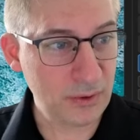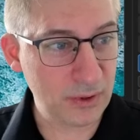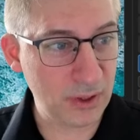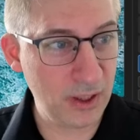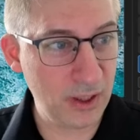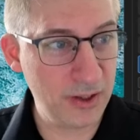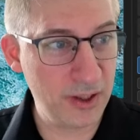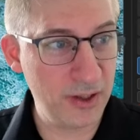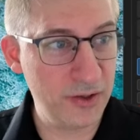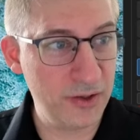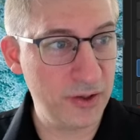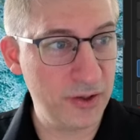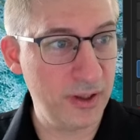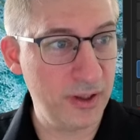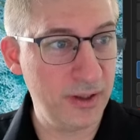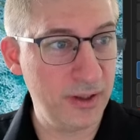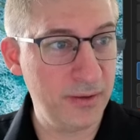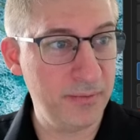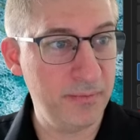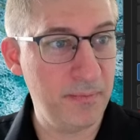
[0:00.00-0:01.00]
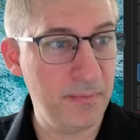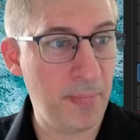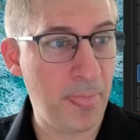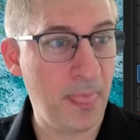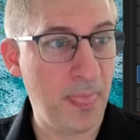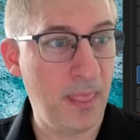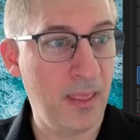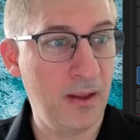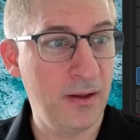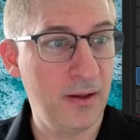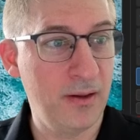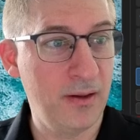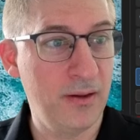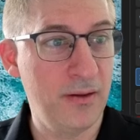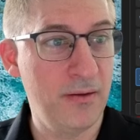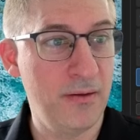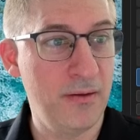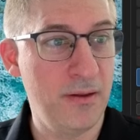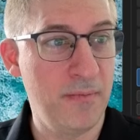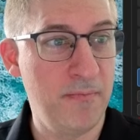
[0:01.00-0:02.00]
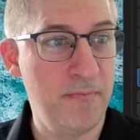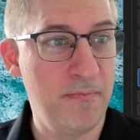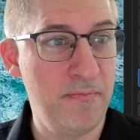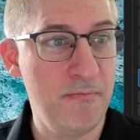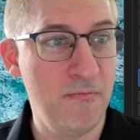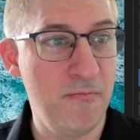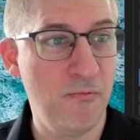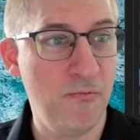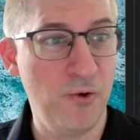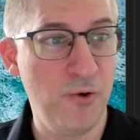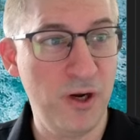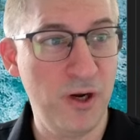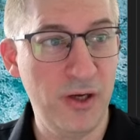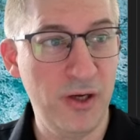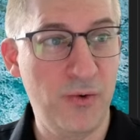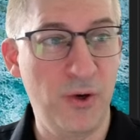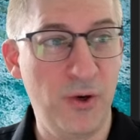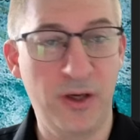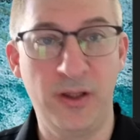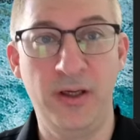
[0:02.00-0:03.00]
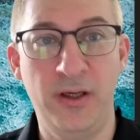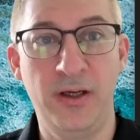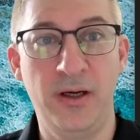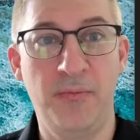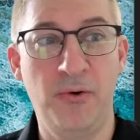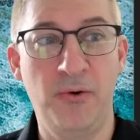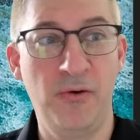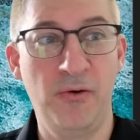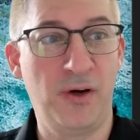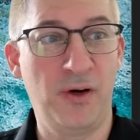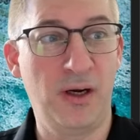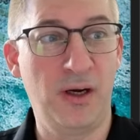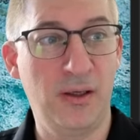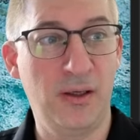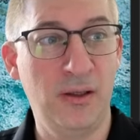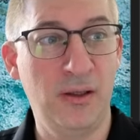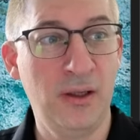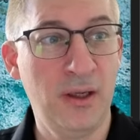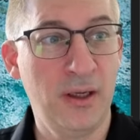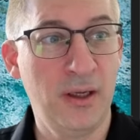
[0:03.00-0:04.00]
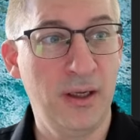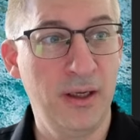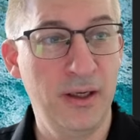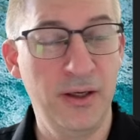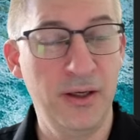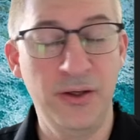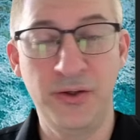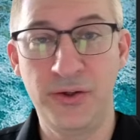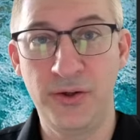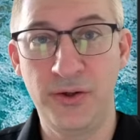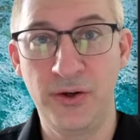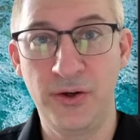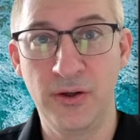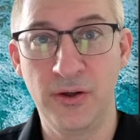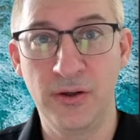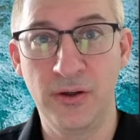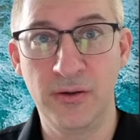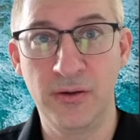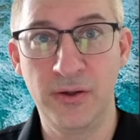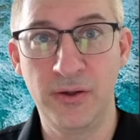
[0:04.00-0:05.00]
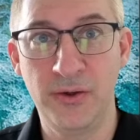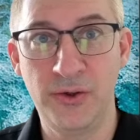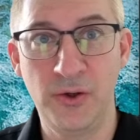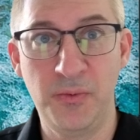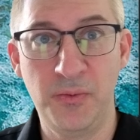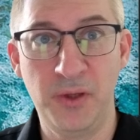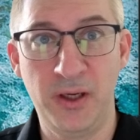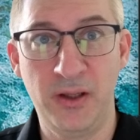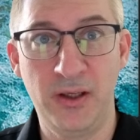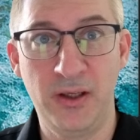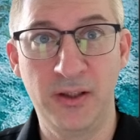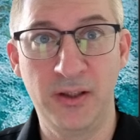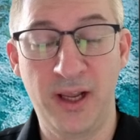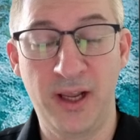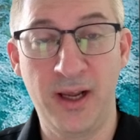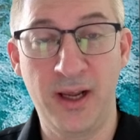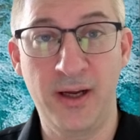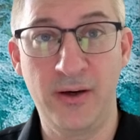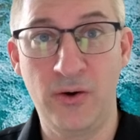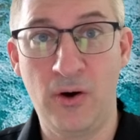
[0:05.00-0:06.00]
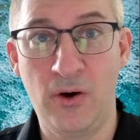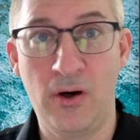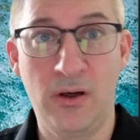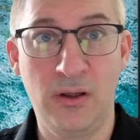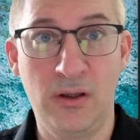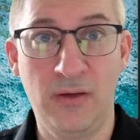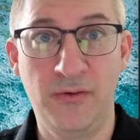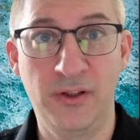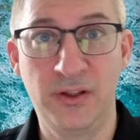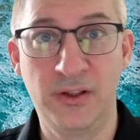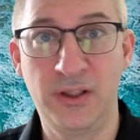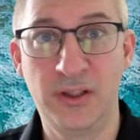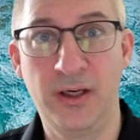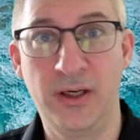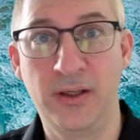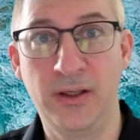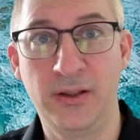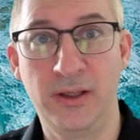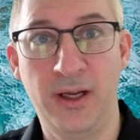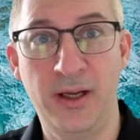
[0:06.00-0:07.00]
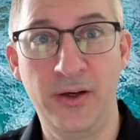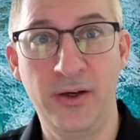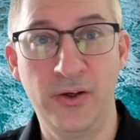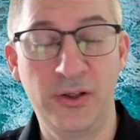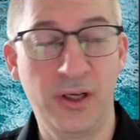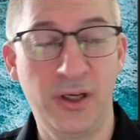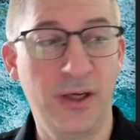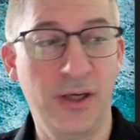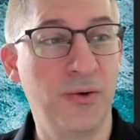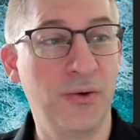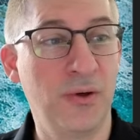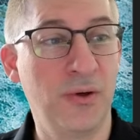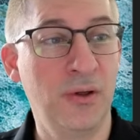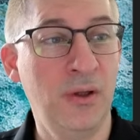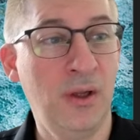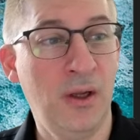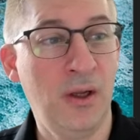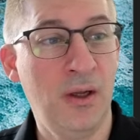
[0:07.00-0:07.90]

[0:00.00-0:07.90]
essentially, really quickly, a profile is your YouTube playlist and all of its settings and your schedule.